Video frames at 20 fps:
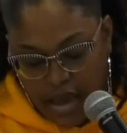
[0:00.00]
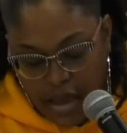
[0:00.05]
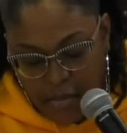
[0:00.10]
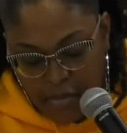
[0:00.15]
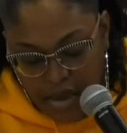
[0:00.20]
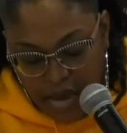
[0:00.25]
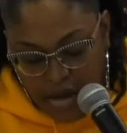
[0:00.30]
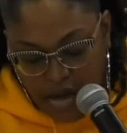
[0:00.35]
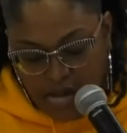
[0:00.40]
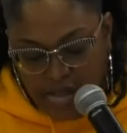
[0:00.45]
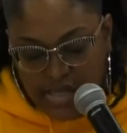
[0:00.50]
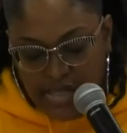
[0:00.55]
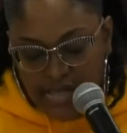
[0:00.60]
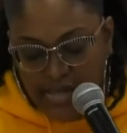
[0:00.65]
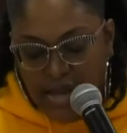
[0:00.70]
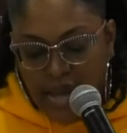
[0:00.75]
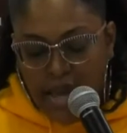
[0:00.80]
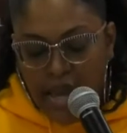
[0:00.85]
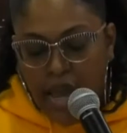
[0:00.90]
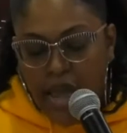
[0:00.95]
Amen. On
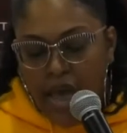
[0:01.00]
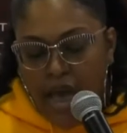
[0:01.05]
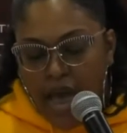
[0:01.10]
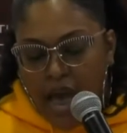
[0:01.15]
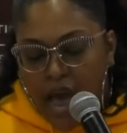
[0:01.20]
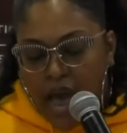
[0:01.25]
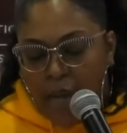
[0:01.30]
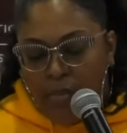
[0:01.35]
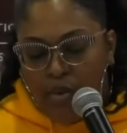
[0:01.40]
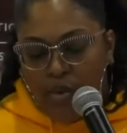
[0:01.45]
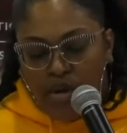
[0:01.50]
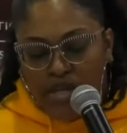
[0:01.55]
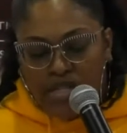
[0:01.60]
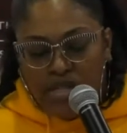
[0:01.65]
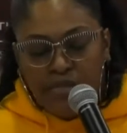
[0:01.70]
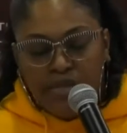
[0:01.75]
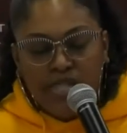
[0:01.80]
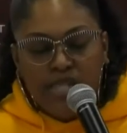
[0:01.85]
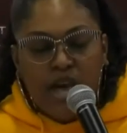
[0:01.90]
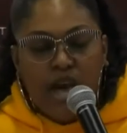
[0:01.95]
today, I'm
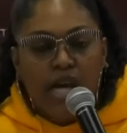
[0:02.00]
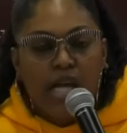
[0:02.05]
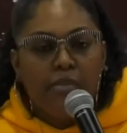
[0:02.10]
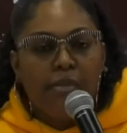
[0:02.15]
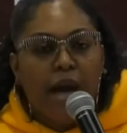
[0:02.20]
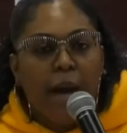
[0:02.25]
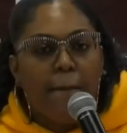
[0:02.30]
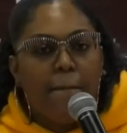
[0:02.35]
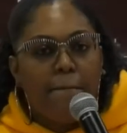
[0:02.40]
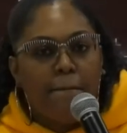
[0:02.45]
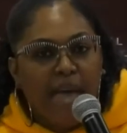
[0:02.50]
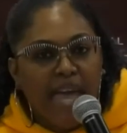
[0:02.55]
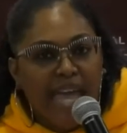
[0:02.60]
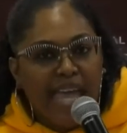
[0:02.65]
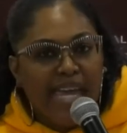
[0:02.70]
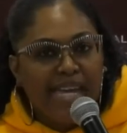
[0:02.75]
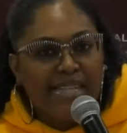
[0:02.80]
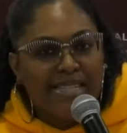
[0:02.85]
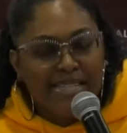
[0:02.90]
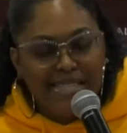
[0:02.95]
going to be talking about
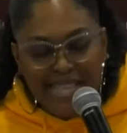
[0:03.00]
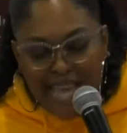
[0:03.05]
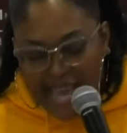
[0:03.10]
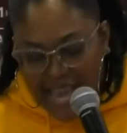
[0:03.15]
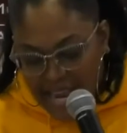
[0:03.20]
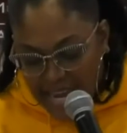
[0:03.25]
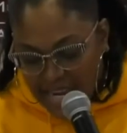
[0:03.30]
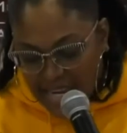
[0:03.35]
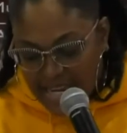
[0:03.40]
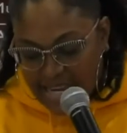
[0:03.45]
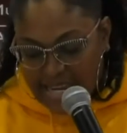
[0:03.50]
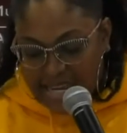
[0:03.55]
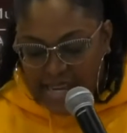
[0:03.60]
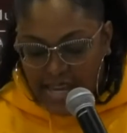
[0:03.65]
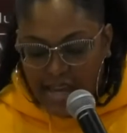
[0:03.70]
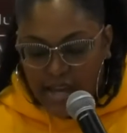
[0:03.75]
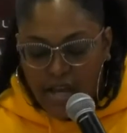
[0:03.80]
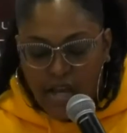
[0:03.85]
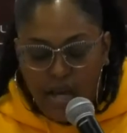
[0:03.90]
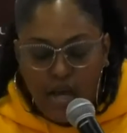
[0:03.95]

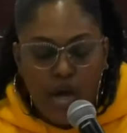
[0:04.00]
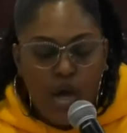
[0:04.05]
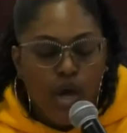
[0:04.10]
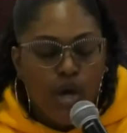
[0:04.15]
maintaining